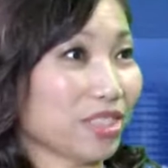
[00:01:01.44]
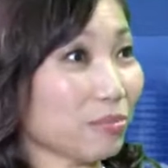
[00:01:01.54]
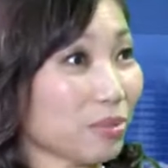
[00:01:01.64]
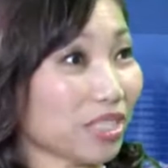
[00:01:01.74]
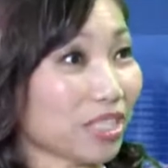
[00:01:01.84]

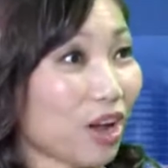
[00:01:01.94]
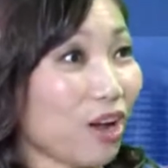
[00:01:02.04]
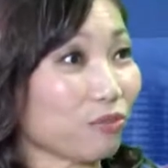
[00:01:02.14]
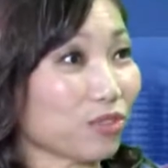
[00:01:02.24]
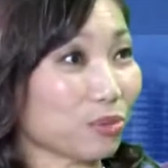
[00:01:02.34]
CBD
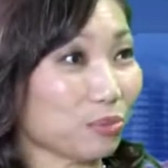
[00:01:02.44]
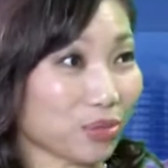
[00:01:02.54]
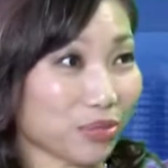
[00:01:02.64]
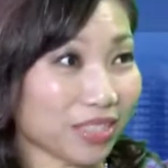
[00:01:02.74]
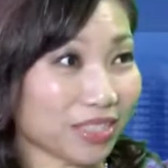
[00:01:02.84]
office
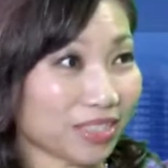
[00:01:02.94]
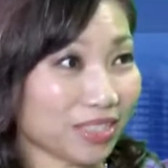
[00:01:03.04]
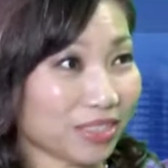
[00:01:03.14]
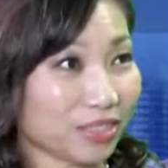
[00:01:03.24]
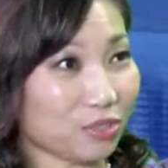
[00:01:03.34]

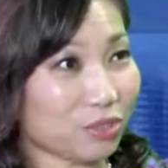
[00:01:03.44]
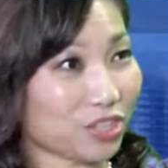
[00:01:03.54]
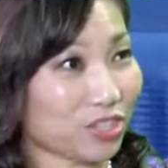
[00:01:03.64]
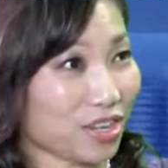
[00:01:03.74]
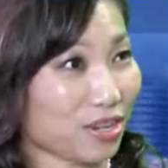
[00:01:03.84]
buildings. And you
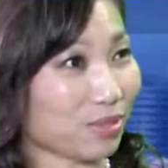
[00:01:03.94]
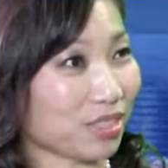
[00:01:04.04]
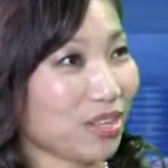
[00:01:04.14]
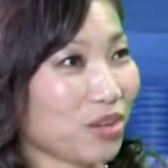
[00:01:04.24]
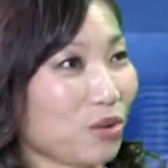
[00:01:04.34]
just named
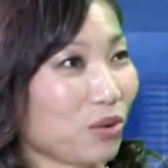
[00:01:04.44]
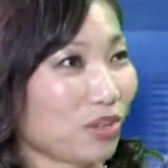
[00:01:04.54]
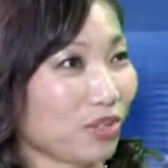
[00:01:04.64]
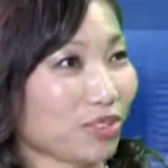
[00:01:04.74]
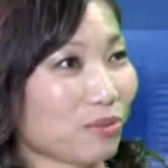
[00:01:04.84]

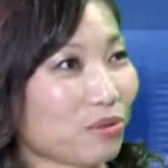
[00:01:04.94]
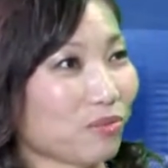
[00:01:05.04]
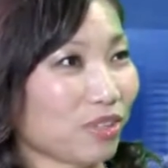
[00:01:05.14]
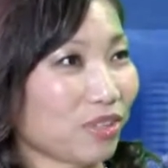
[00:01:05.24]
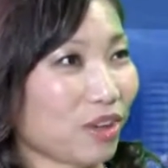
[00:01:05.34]
uh, some of
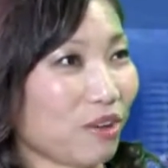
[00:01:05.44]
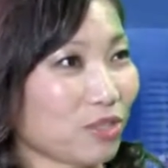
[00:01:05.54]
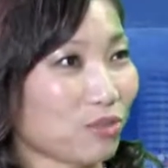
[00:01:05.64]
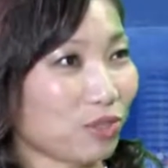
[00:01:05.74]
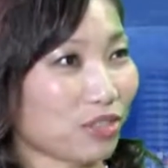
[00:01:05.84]
the
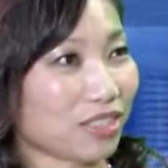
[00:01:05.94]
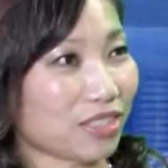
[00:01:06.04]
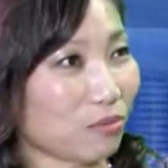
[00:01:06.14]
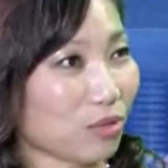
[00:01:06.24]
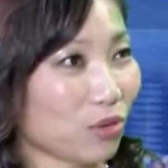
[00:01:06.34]
office buildings
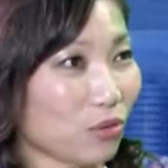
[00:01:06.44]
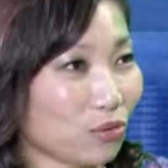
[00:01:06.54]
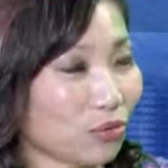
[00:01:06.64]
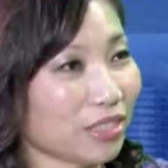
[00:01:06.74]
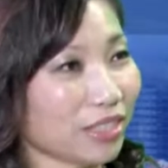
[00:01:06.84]
that we
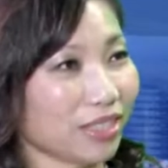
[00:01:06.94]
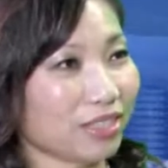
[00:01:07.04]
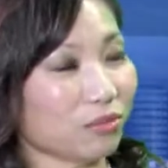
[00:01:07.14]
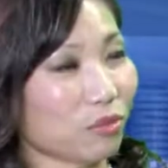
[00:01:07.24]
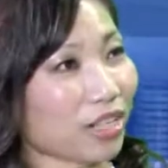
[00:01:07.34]
own
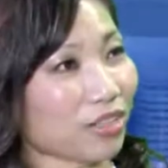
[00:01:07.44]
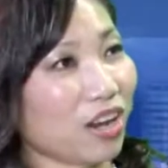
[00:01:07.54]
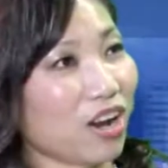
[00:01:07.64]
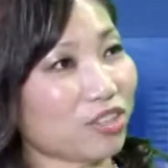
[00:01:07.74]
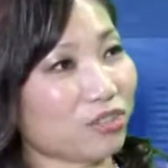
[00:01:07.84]
in, right in
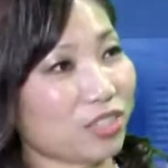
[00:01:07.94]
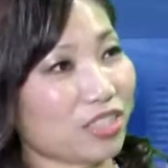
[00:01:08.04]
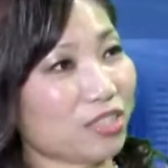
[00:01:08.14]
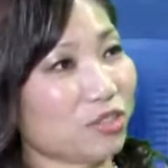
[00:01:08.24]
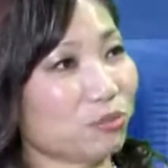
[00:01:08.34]
the heart of the
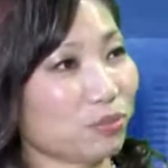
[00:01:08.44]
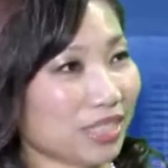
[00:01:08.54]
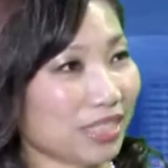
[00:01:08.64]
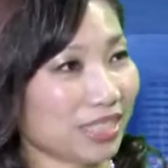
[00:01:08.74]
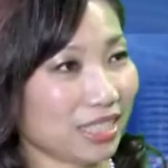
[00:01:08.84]
central
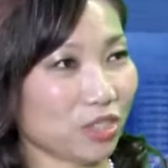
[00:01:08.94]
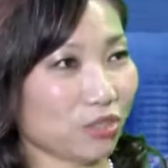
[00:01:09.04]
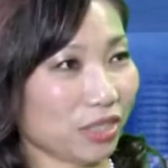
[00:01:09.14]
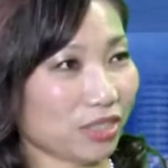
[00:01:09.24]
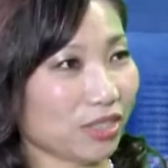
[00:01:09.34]
business
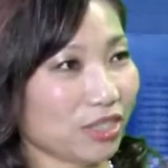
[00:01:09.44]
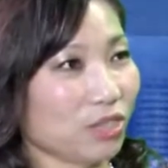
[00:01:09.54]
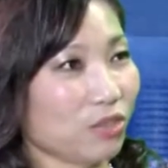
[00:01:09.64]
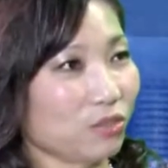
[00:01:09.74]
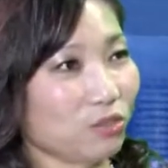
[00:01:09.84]
district.
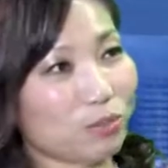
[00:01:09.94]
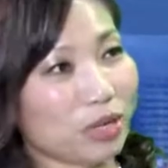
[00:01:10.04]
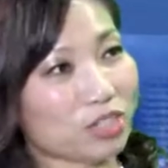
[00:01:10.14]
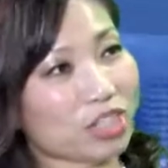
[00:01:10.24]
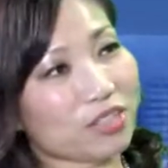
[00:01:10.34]
So
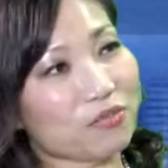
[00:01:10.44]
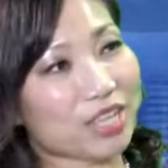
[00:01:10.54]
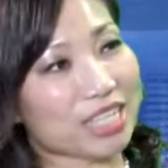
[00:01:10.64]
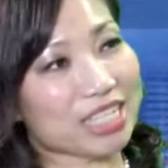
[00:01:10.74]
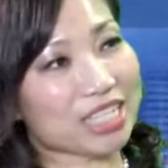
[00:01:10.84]
by just
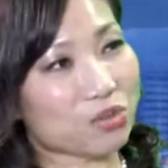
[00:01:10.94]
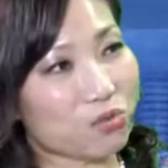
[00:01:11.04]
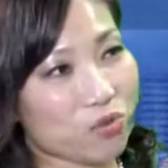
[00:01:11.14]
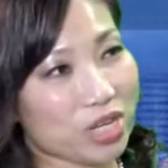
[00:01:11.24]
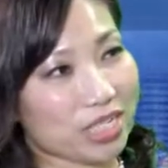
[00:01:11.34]
investing in a
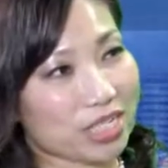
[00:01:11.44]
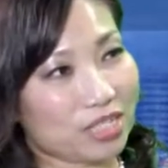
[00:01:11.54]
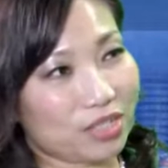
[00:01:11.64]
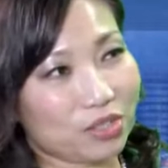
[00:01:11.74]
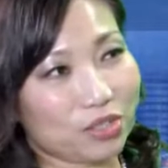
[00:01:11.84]
REIT,
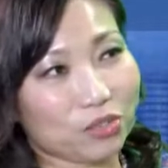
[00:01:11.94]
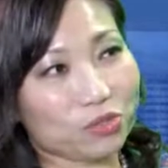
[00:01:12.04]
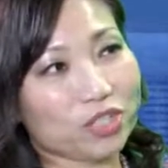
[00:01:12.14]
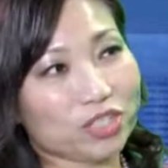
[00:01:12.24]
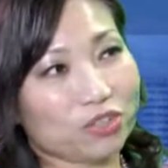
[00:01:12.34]
uh, a
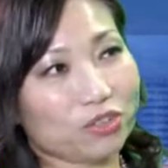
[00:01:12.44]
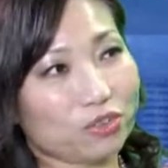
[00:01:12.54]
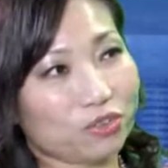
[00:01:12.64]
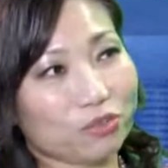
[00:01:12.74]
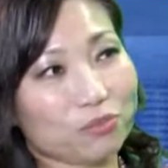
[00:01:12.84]
unit
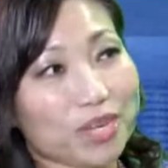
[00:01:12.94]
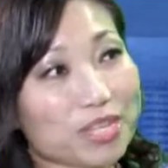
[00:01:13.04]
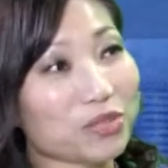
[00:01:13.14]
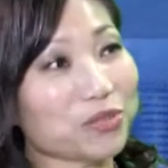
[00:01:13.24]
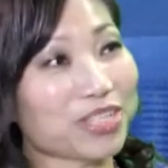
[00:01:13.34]
or
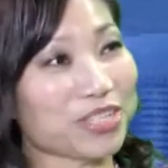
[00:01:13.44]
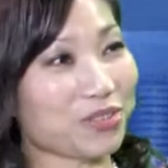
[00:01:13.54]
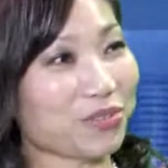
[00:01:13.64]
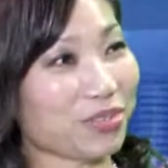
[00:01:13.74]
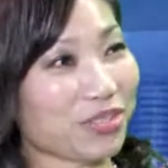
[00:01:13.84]
many units
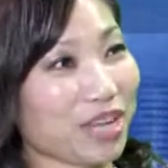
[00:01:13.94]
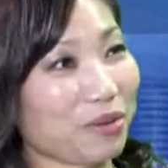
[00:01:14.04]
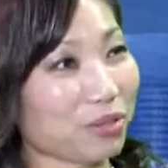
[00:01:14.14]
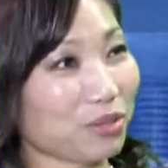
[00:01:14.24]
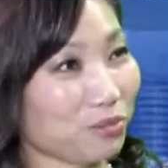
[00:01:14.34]
of uh,
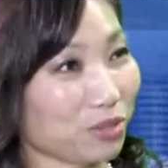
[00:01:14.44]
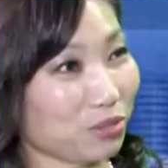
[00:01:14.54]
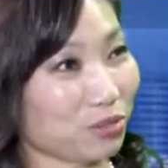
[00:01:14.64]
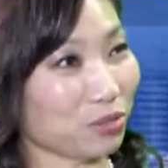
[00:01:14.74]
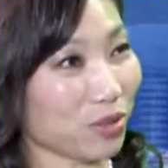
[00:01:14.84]

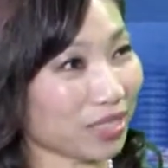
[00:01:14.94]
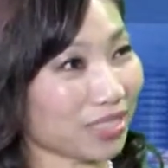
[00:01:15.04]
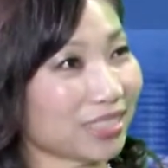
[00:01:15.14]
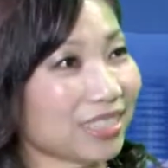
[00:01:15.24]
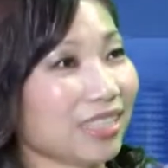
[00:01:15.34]
CapitaCommercial Trust,